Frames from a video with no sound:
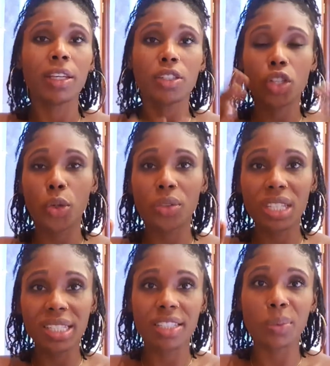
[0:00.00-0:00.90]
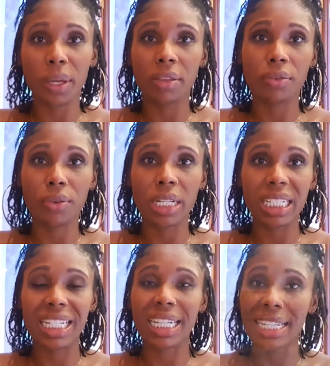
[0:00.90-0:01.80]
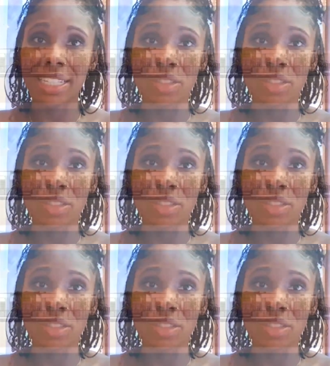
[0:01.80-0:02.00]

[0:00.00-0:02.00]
So this is where the 3D